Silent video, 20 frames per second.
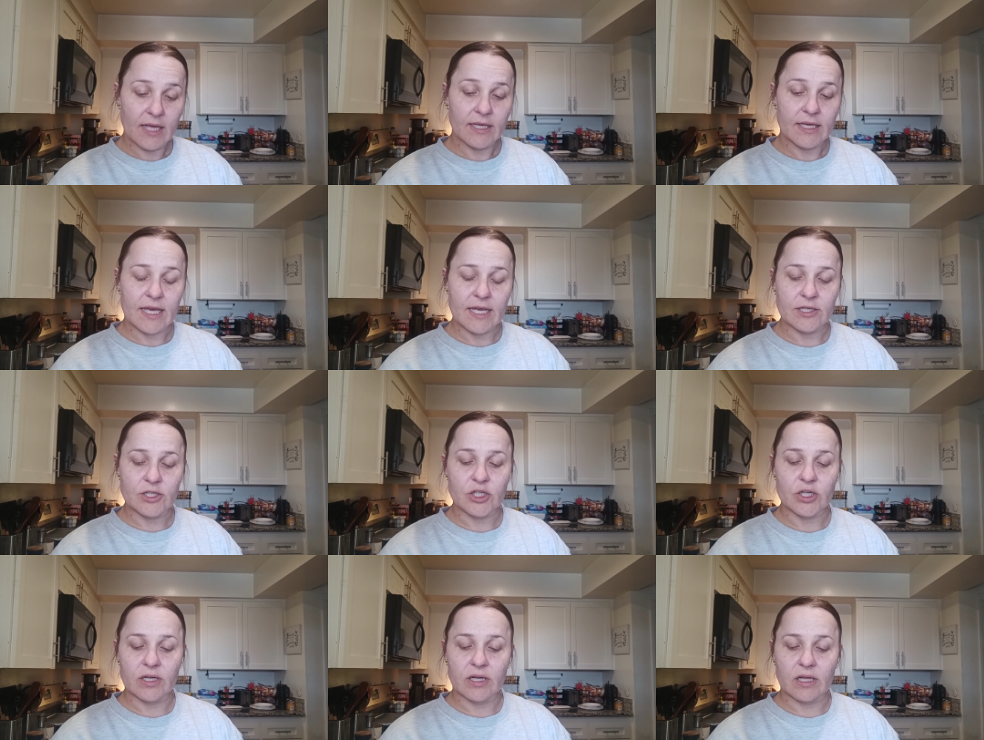
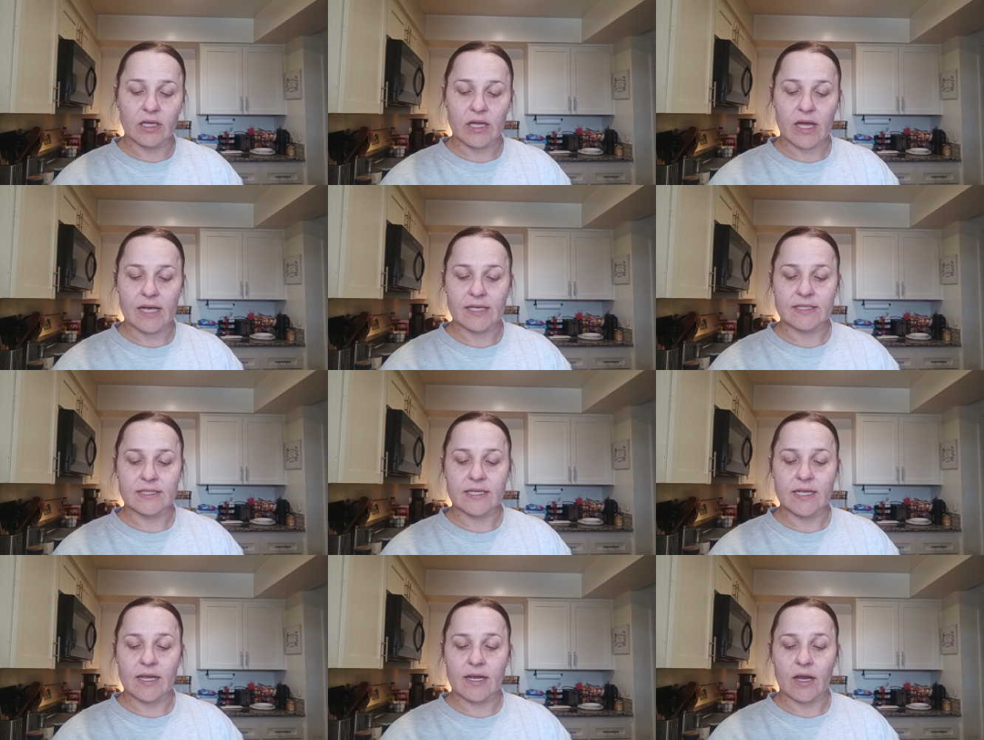kitchen
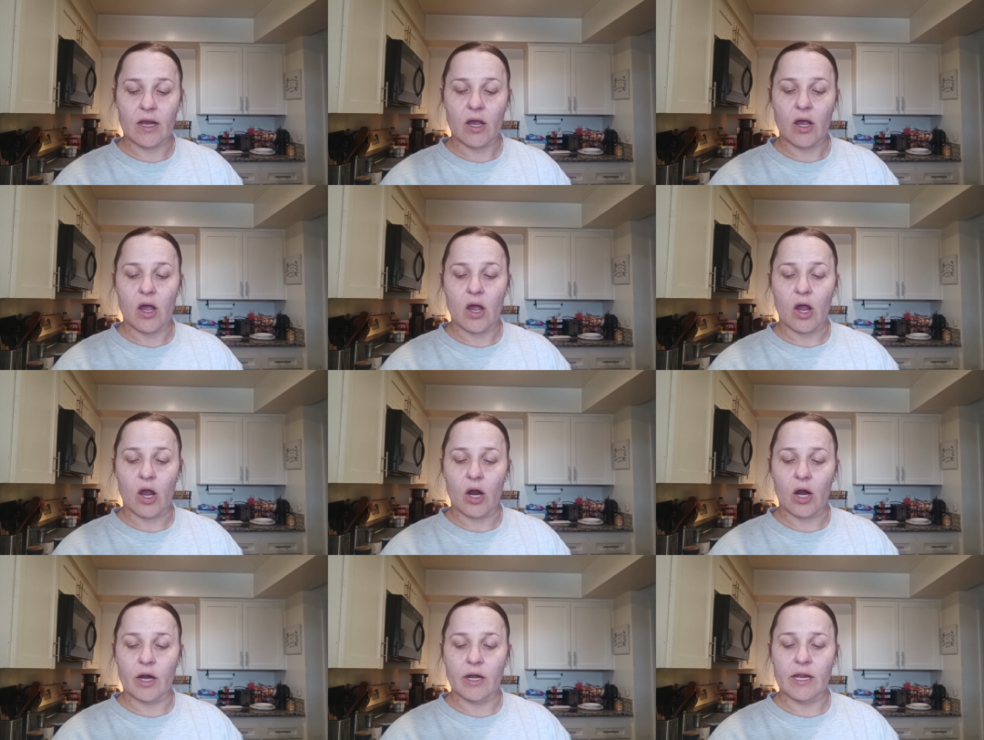classic
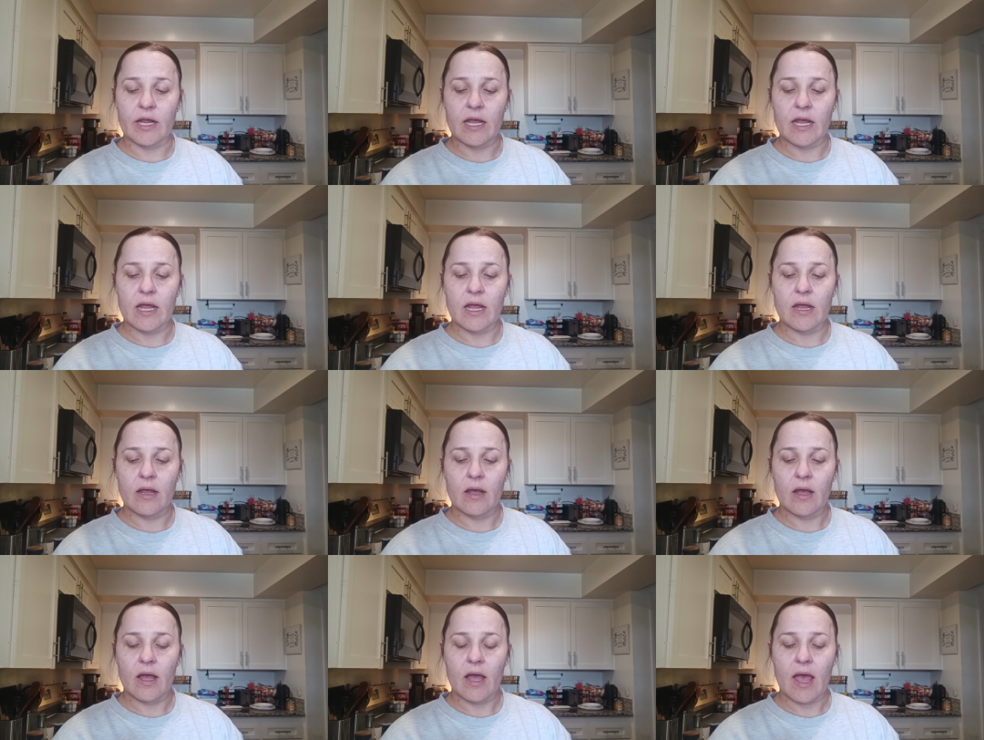
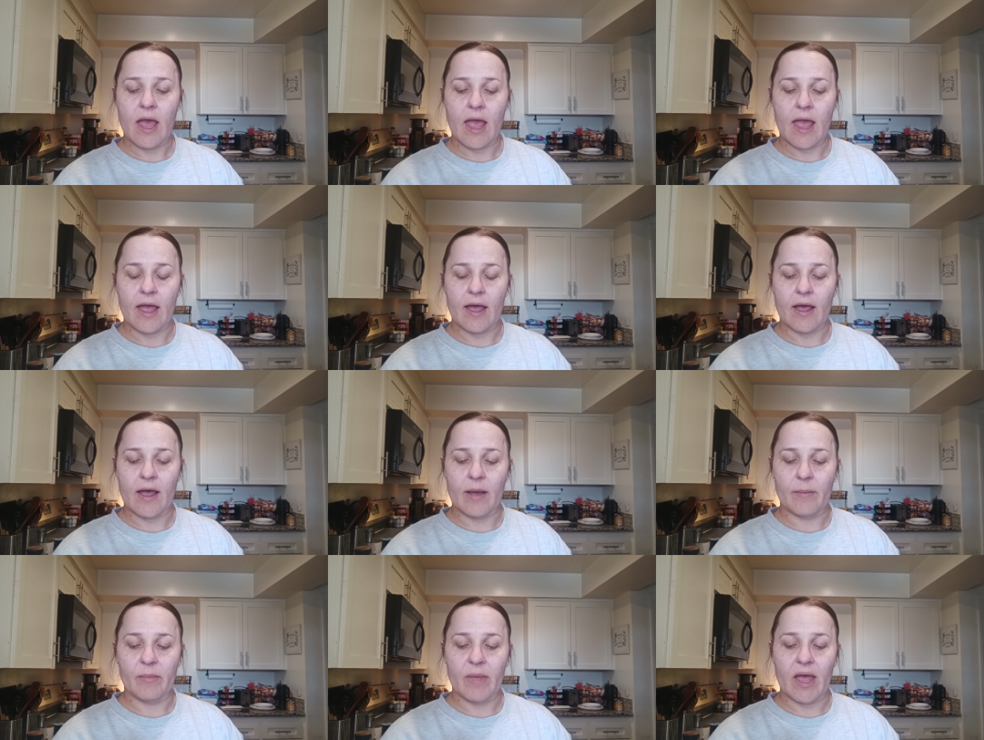hearty
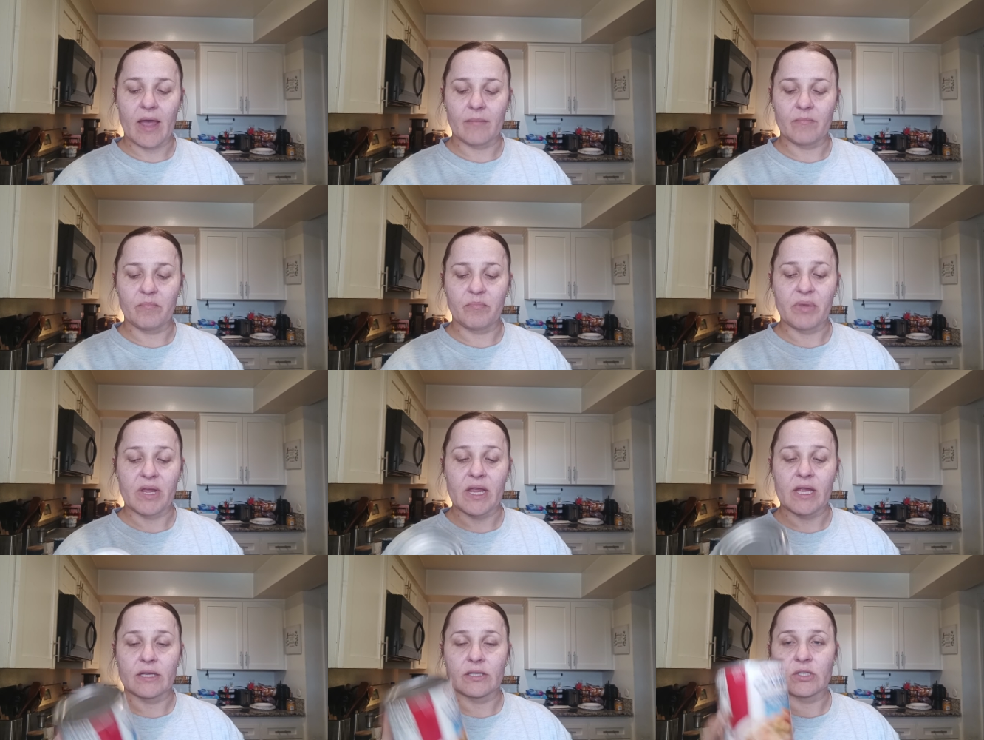ham and
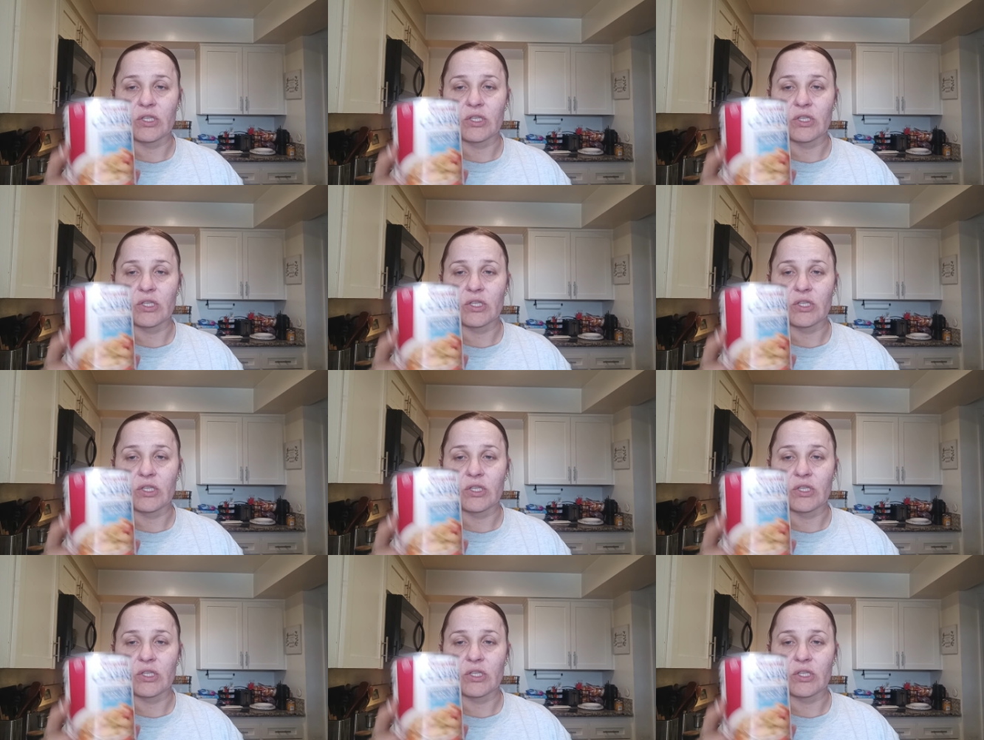bean